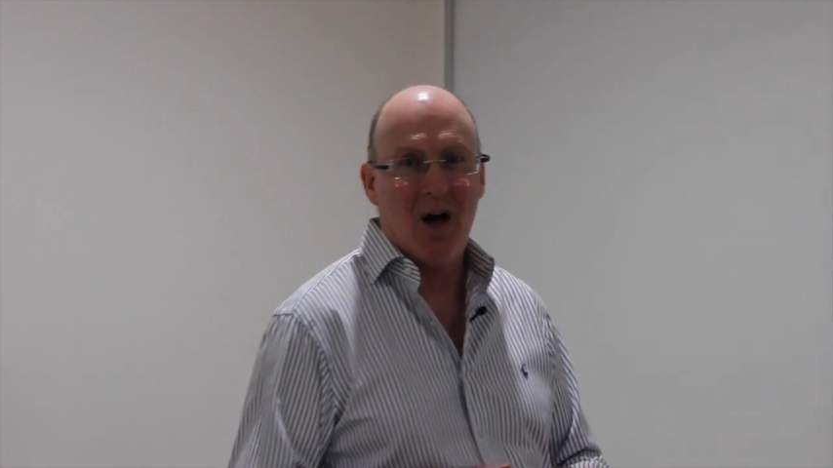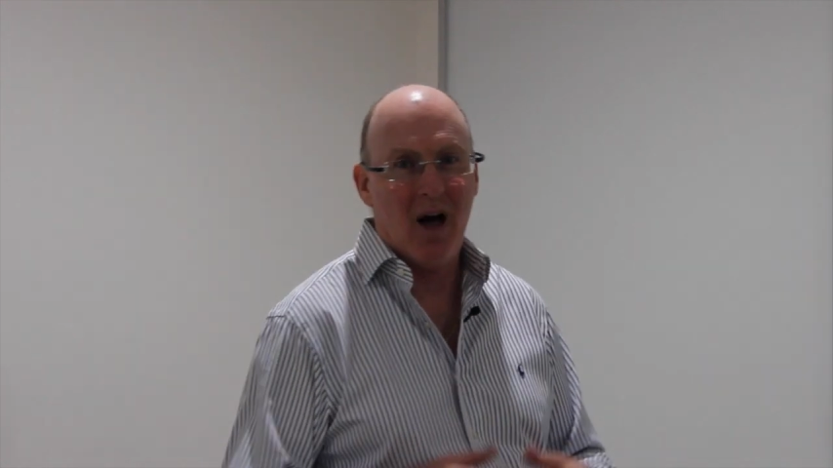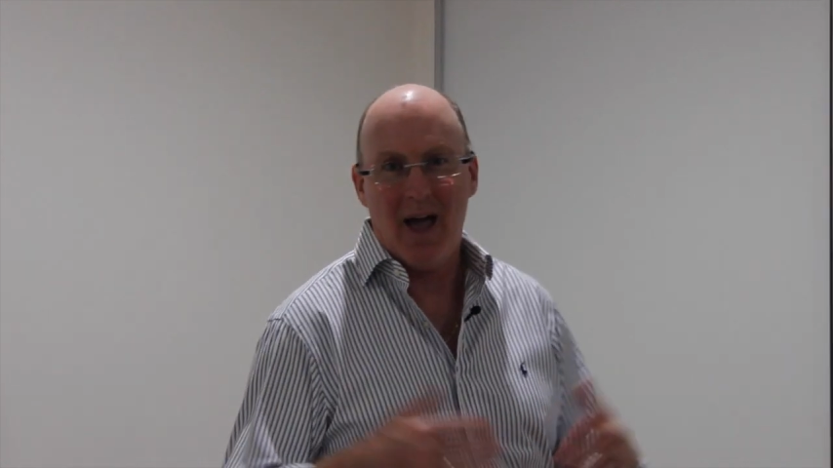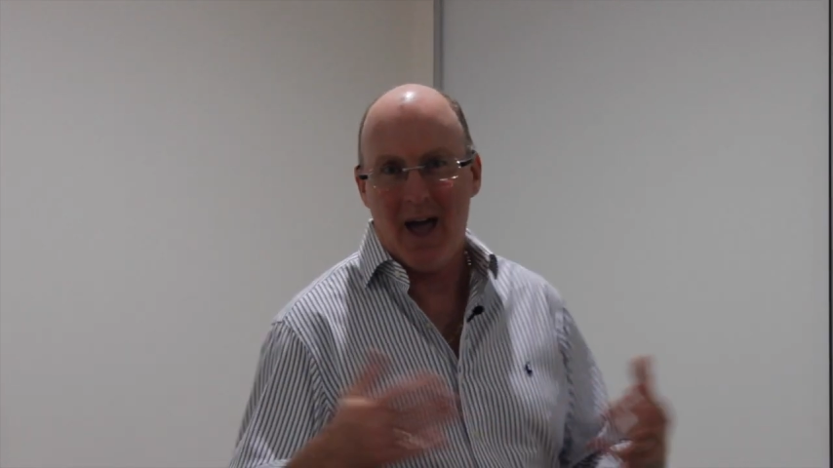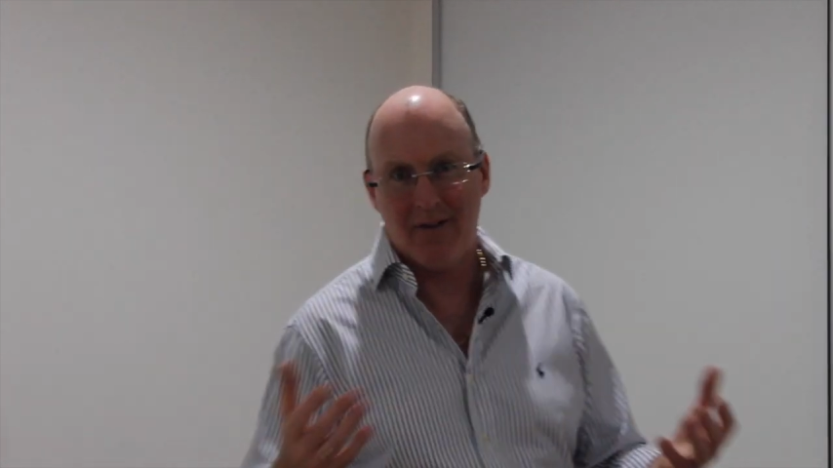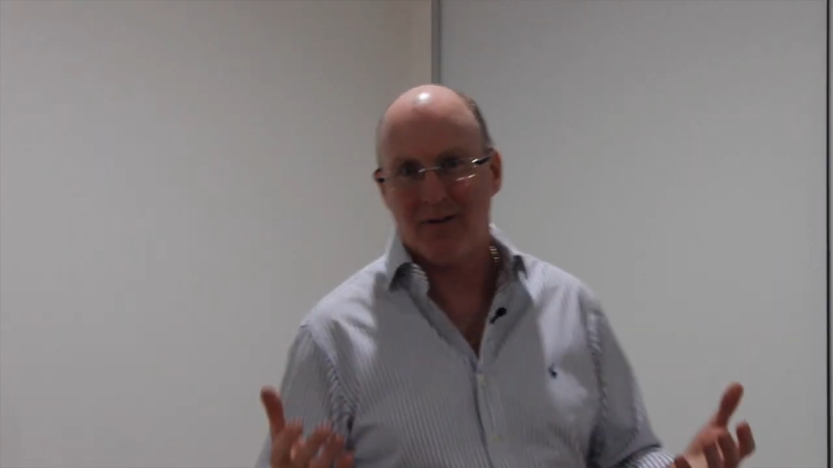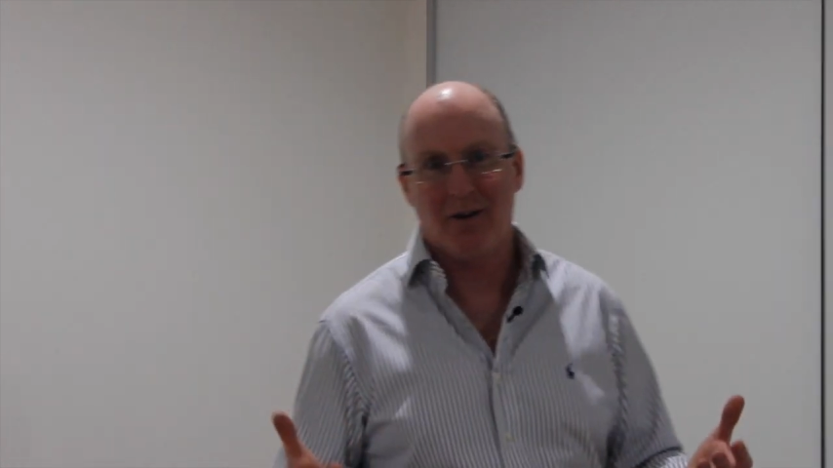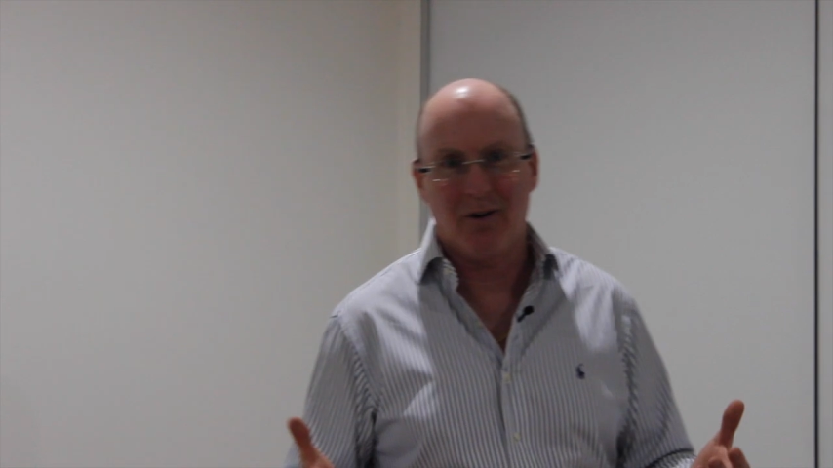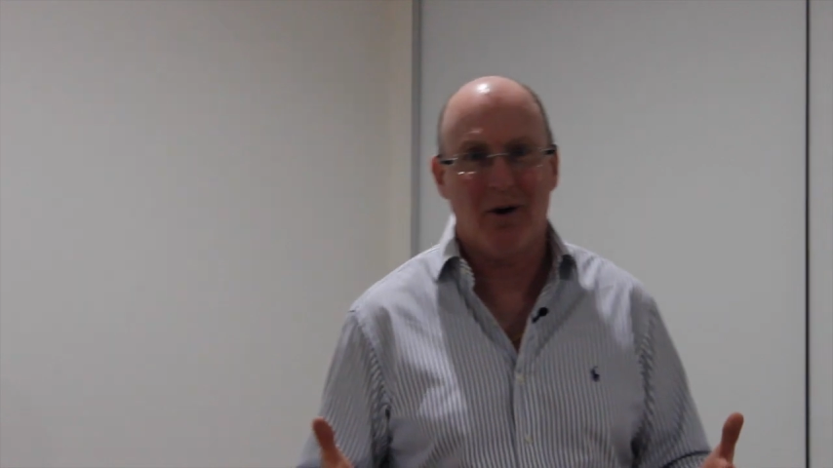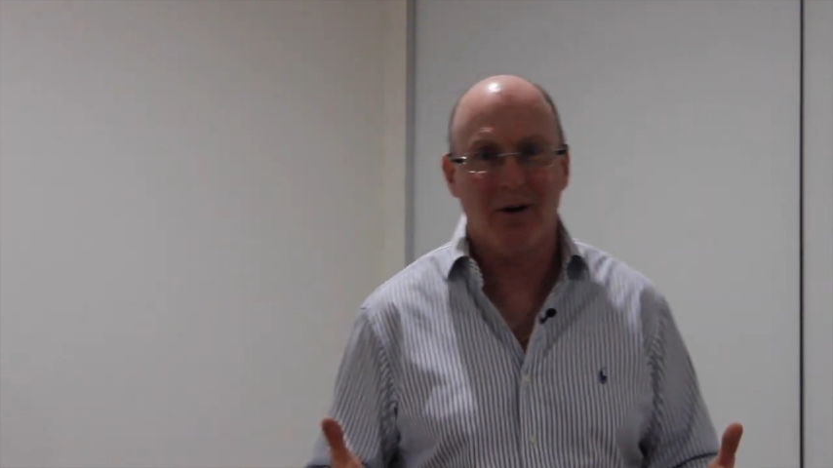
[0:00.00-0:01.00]
I
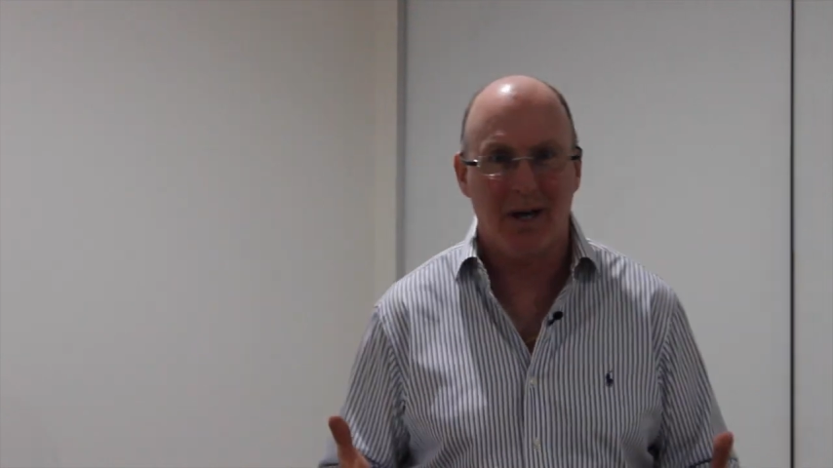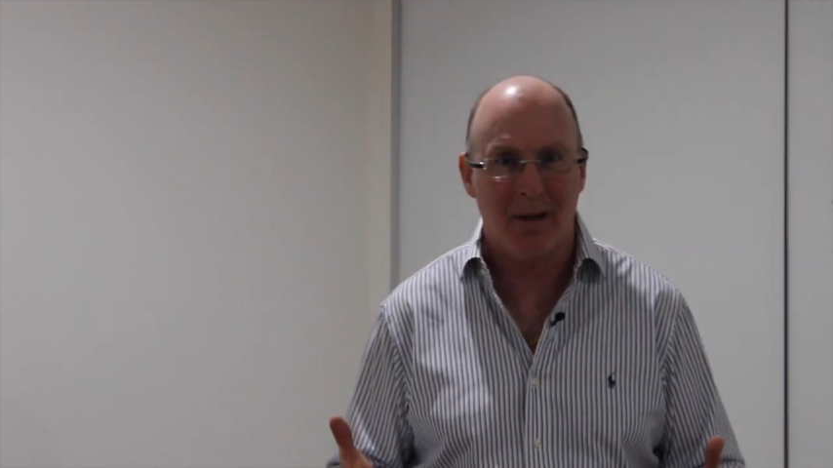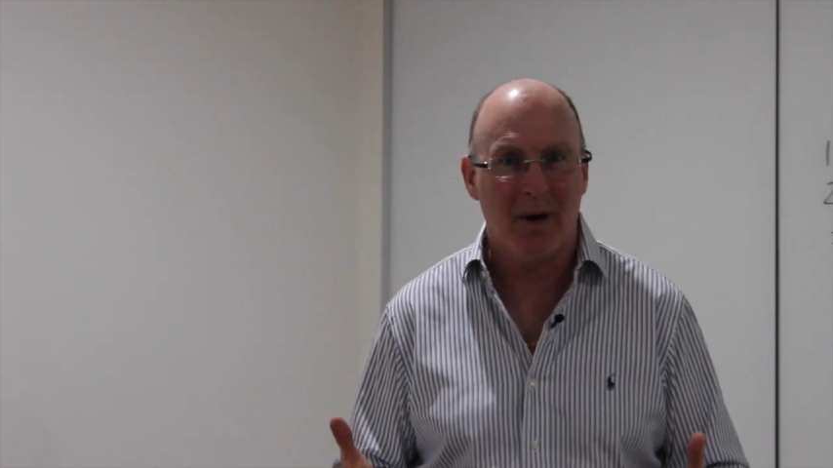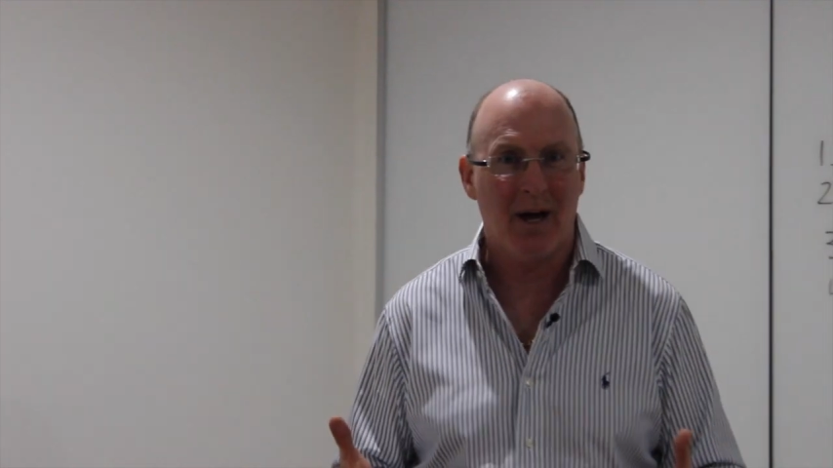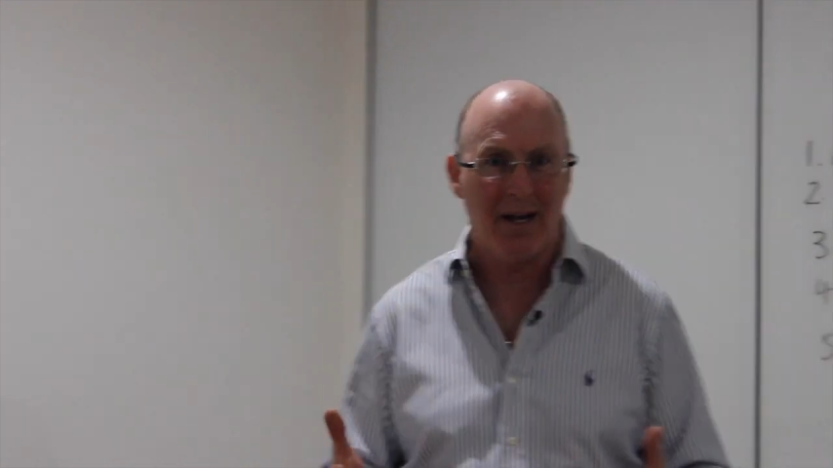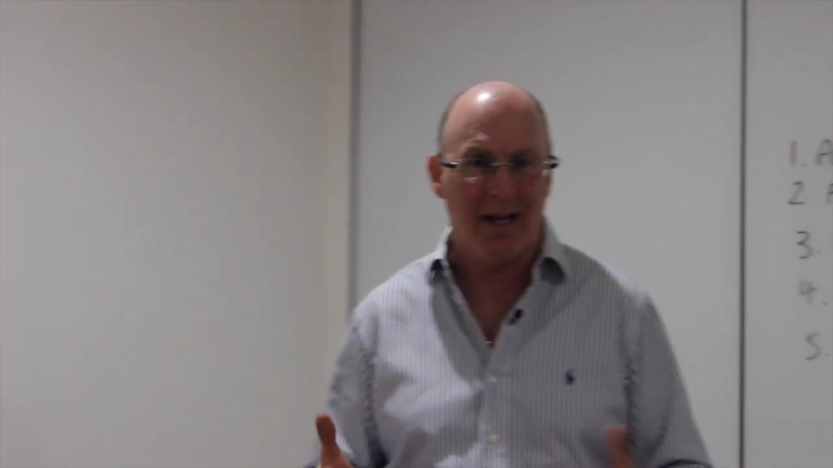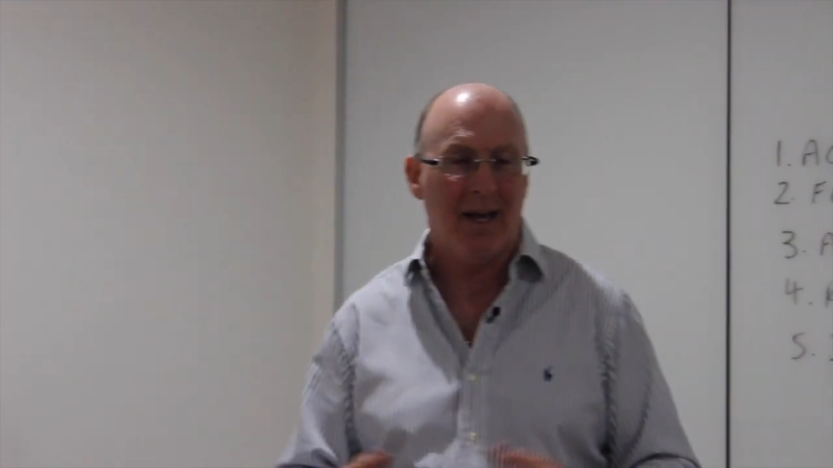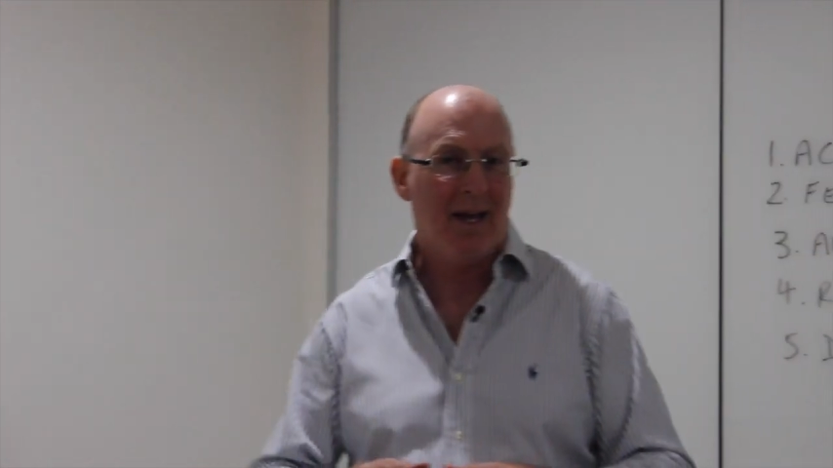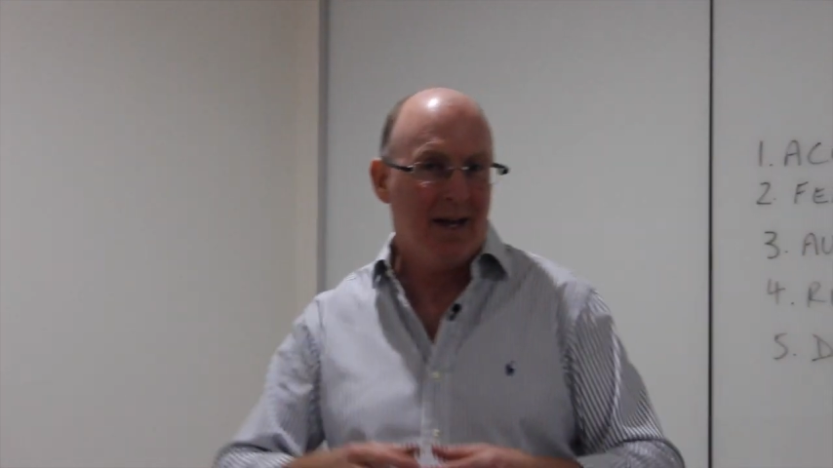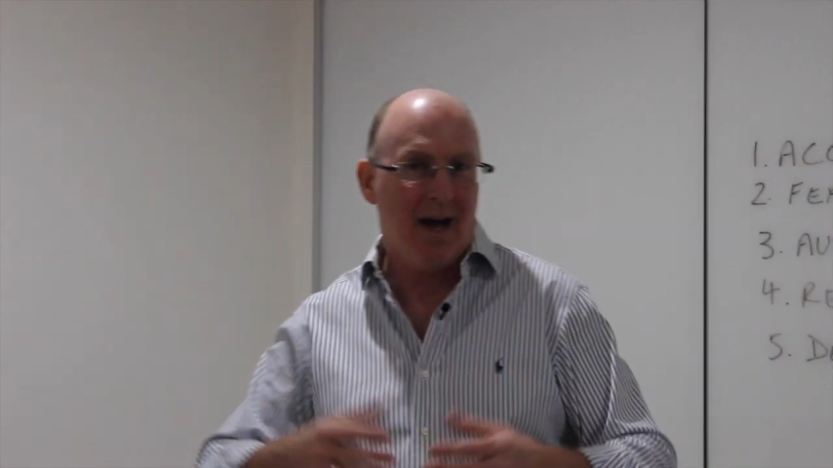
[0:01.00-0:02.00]
haven't got any money,